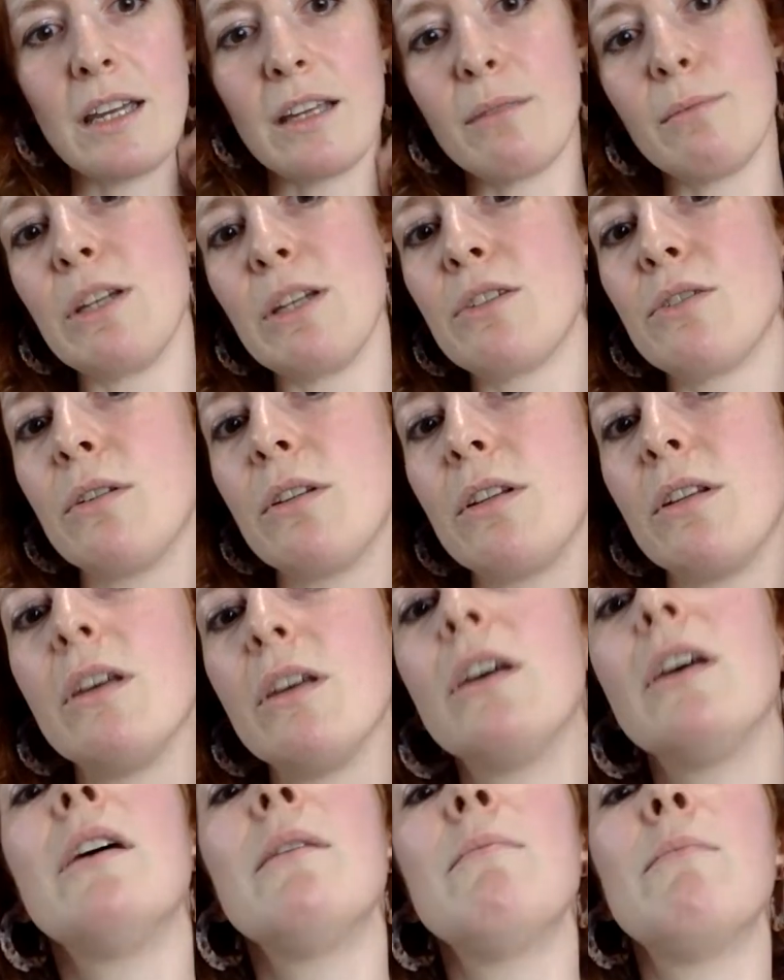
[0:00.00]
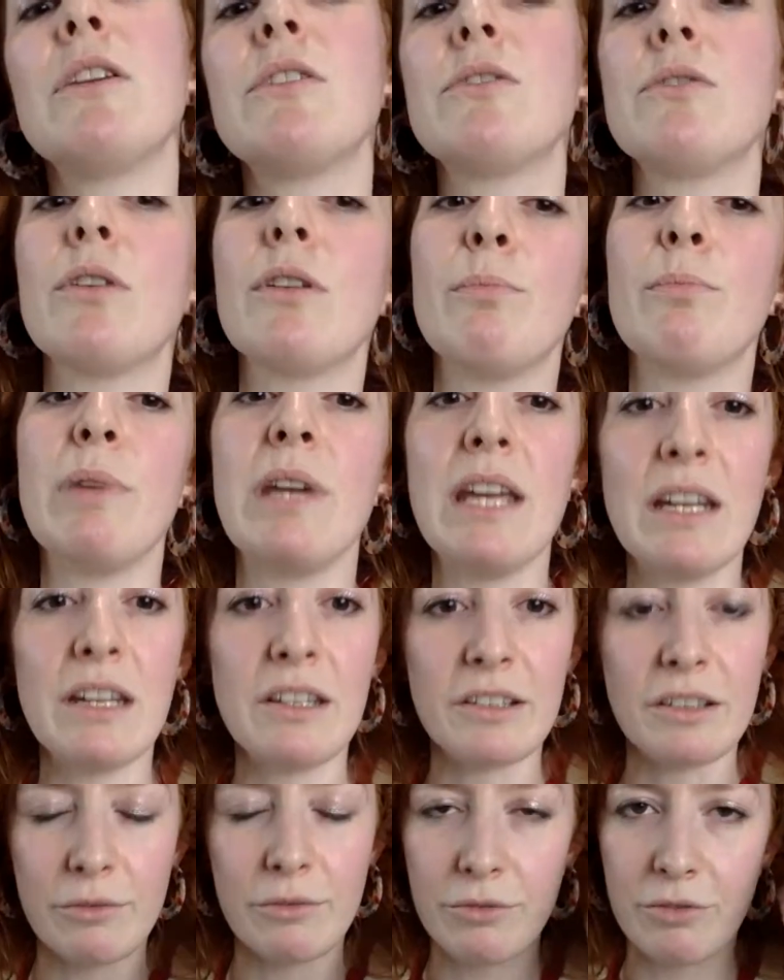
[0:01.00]
Make sure the pin
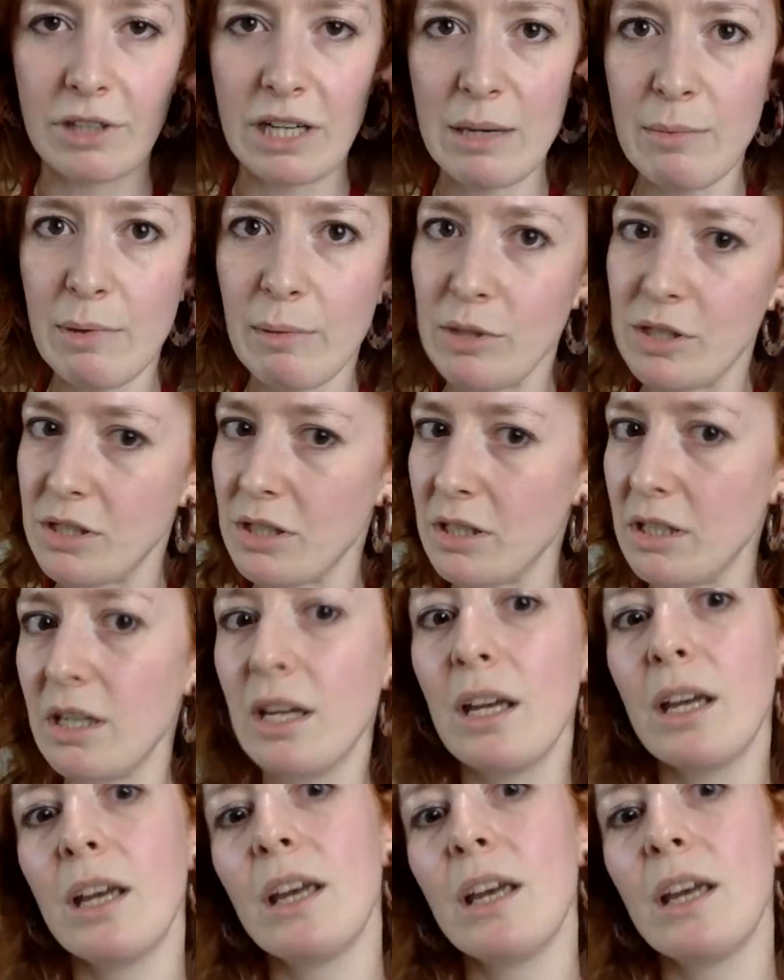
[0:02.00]
is in frame, Imogen.